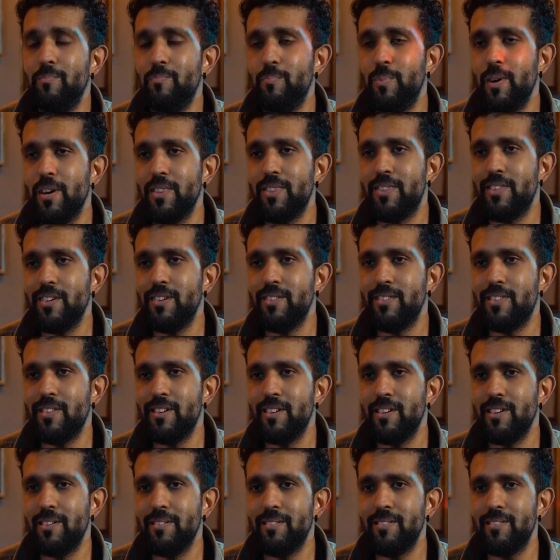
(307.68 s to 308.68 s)
But
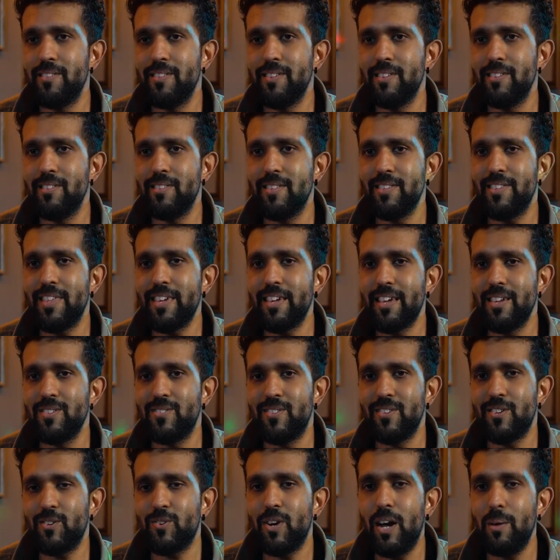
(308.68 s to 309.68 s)
the thing is,
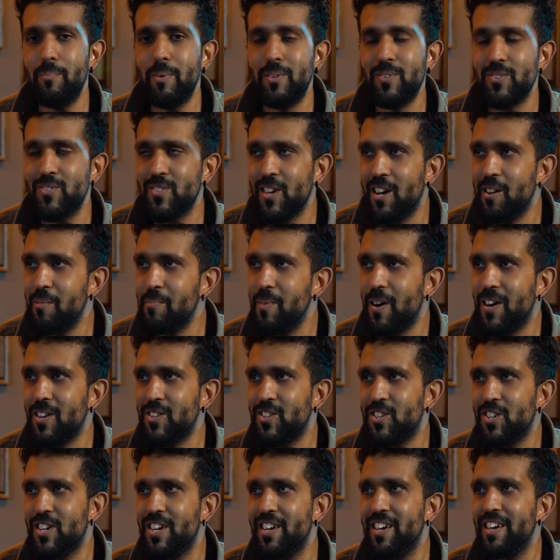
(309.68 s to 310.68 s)
you cram in so
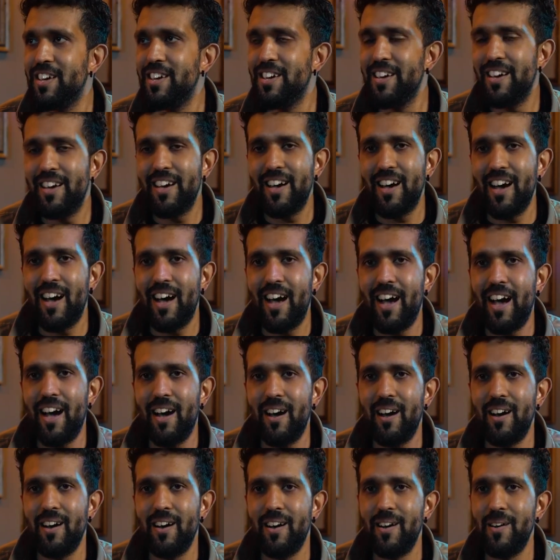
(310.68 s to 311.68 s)
much
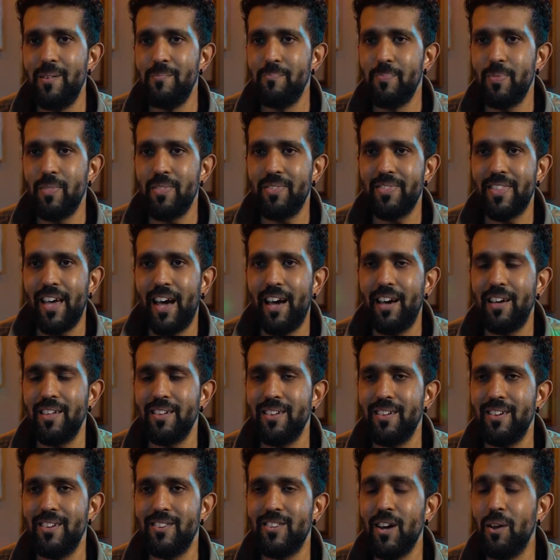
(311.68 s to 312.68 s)
that
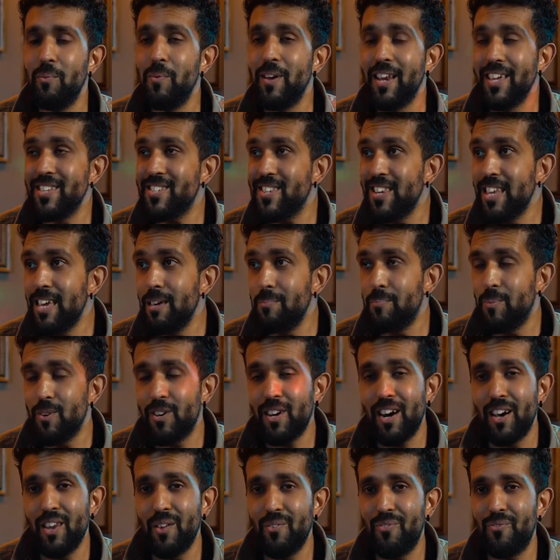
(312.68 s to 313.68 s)
you don't really sleep. You're
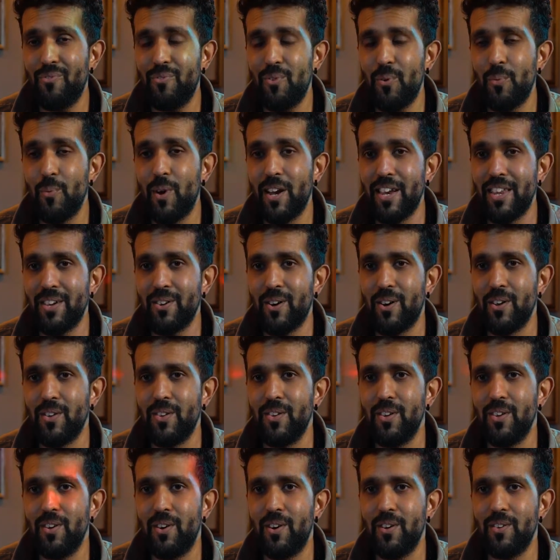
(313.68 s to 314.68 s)
kind of running
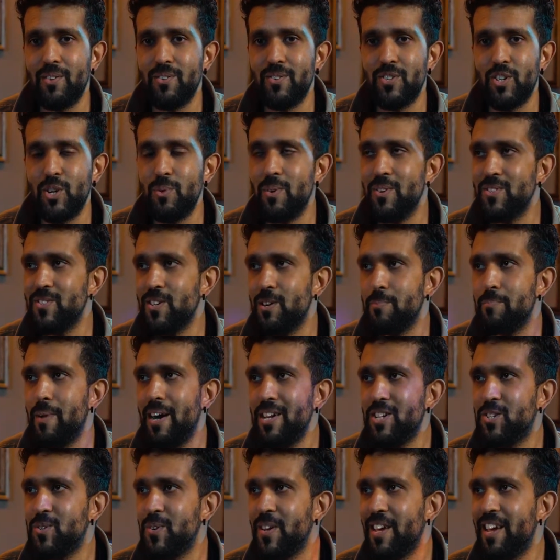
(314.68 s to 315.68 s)
on Duracell
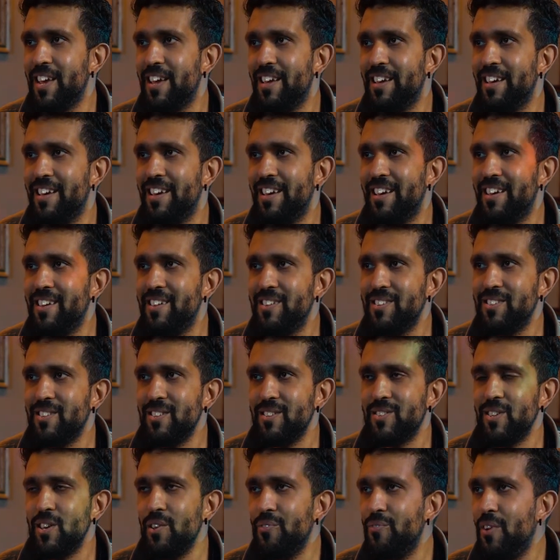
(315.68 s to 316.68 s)
battery.
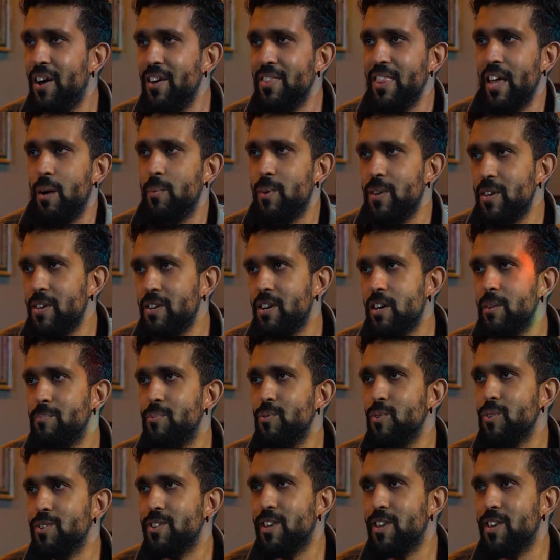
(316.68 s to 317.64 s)
Do you find that when you go abroad?